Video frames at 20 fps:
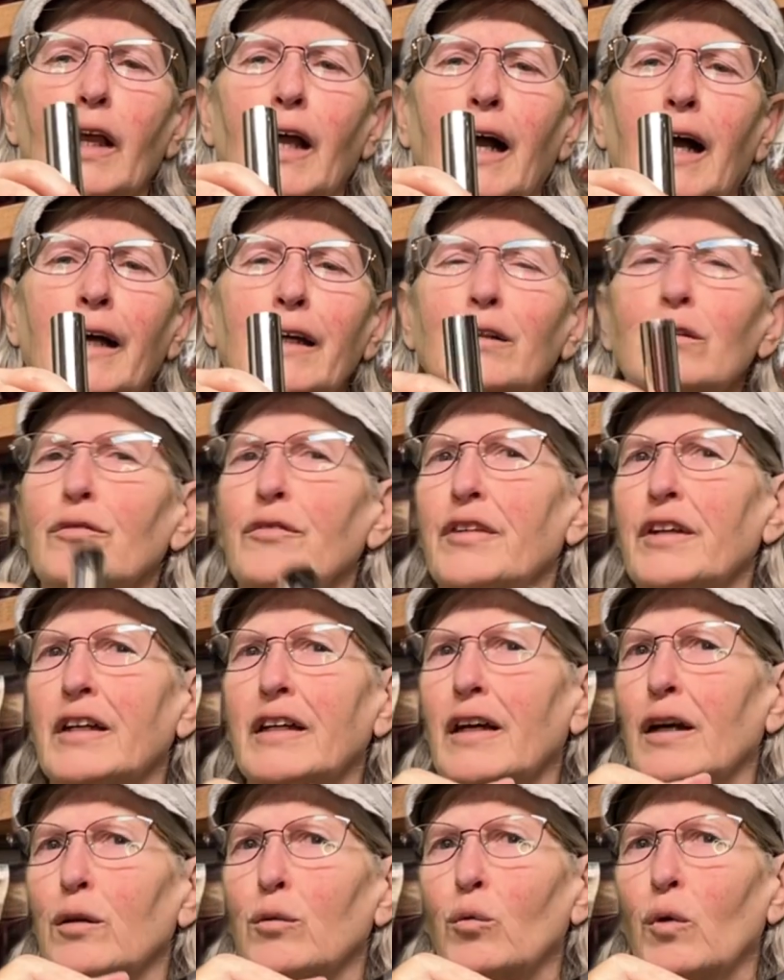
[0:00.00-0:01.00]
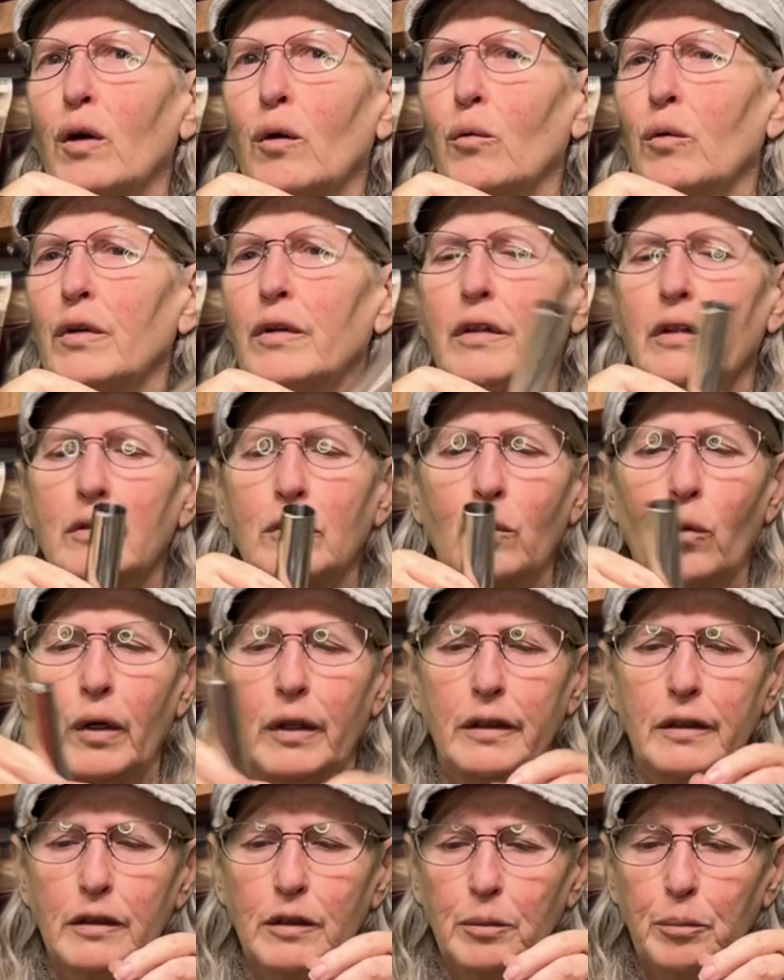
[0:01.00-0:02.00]
I don't think I'd want one
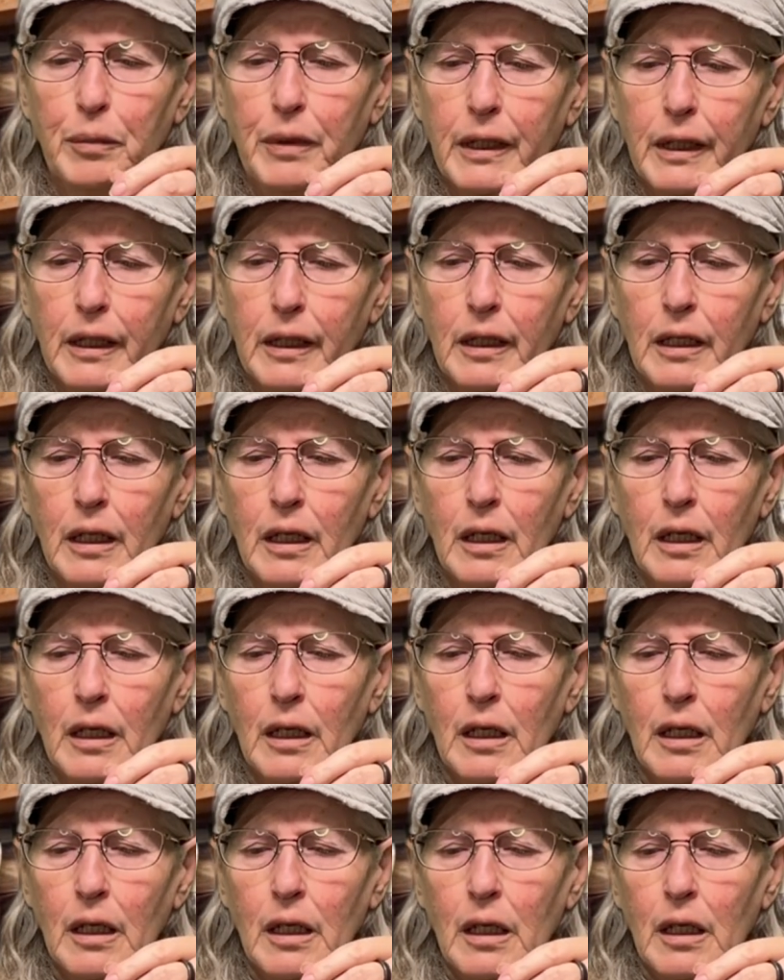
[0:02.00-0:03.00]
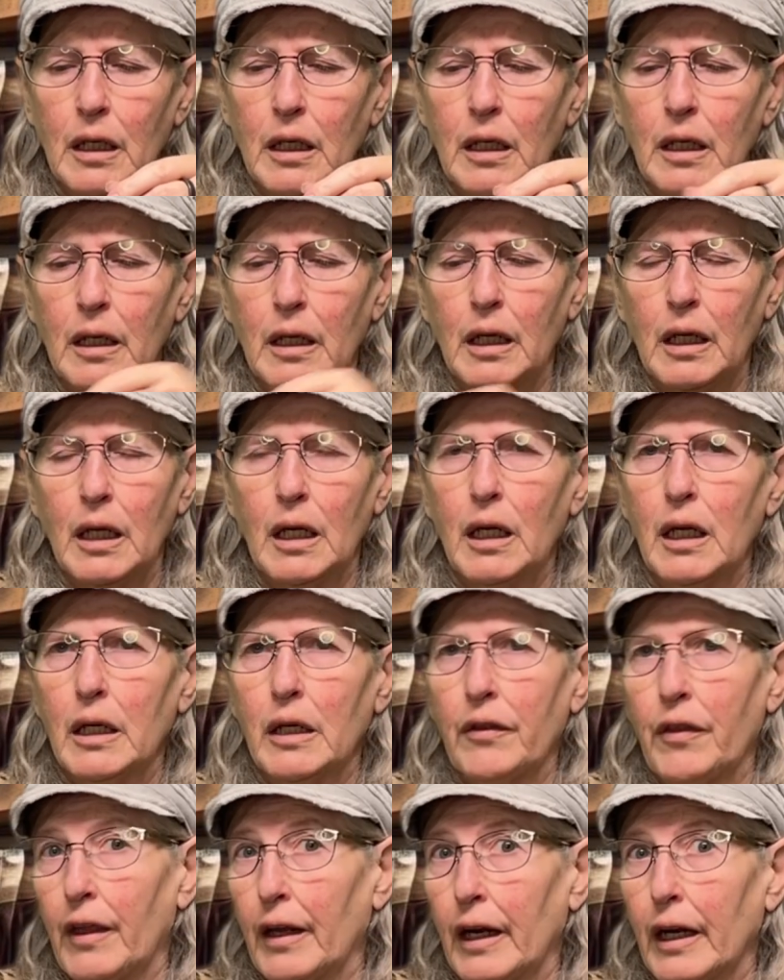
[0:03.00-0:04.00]
quite this big
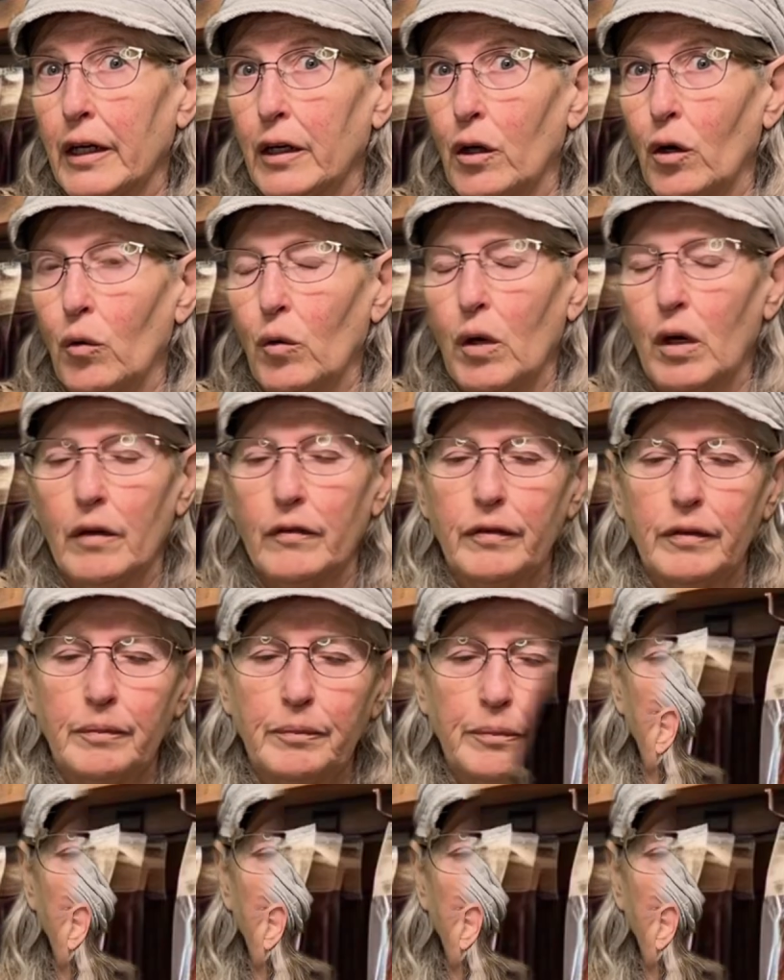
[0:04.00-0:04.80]
that I know of.